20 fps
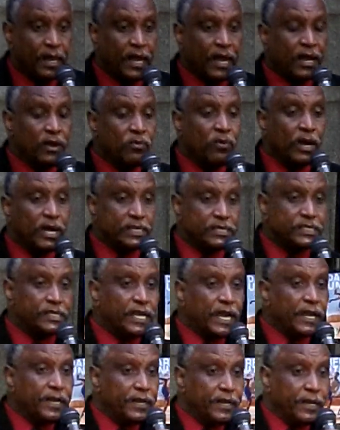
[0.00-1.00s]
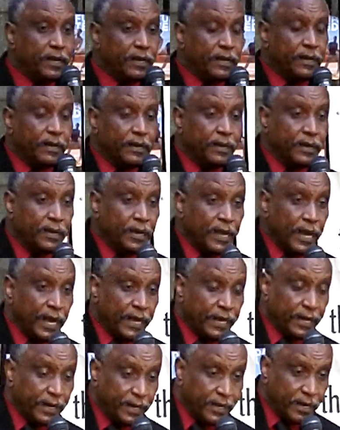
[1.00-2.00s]
I was signing
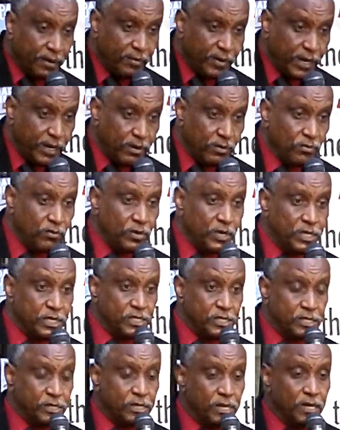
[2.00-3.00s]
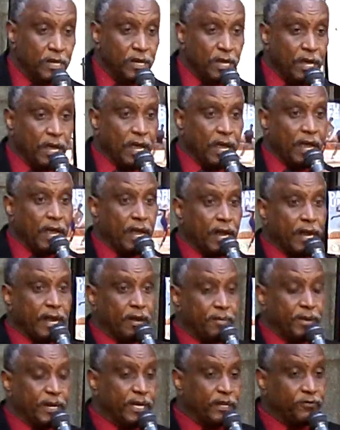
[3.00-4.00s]
an agreement with
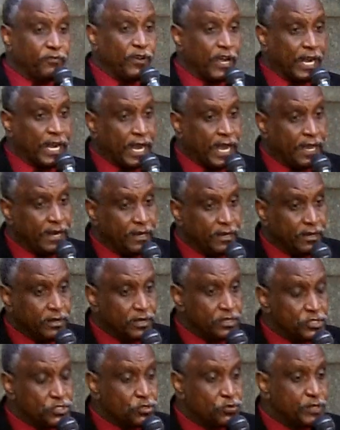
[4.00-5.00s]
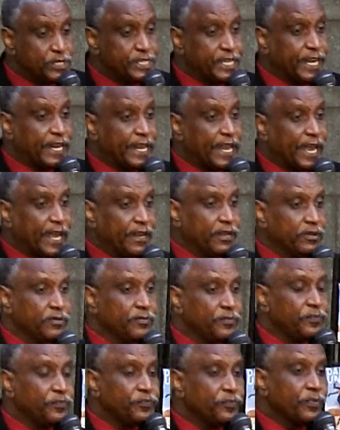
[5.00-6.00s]
Comrade Fagan in
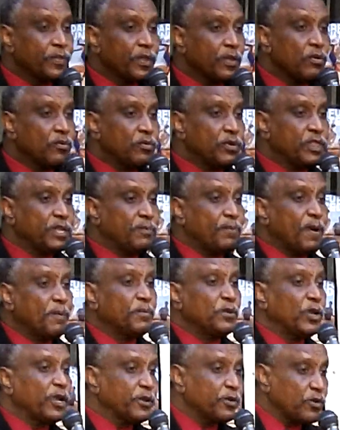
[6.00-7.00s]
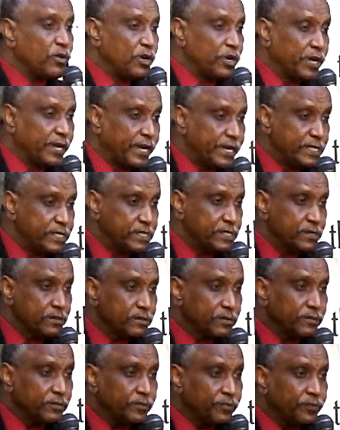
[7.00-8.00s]
Switzerland with the Popular Congress
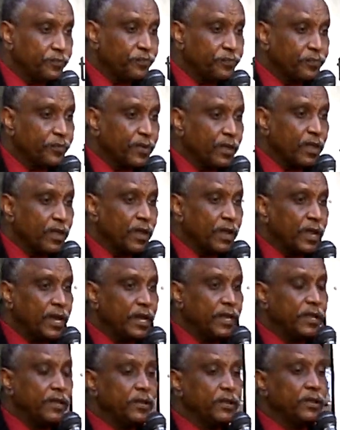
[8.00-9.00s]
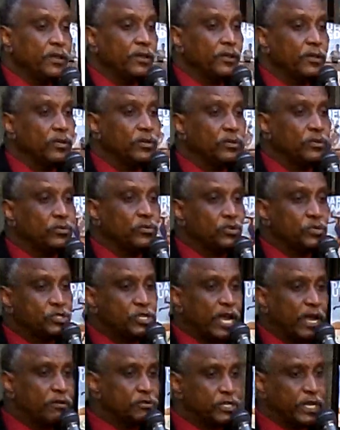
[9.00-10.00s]
in
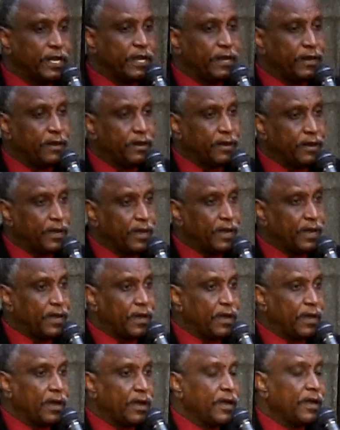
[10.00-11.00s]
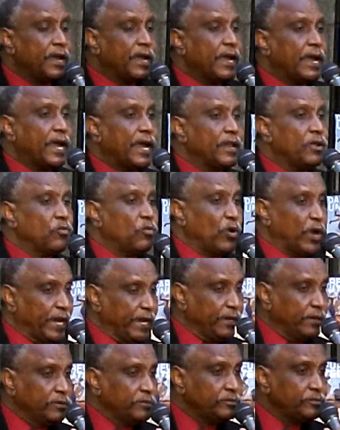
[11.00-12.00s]

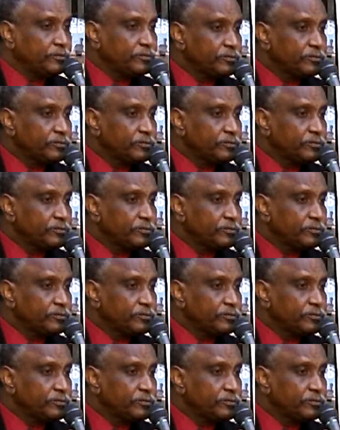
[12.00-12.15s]
2001,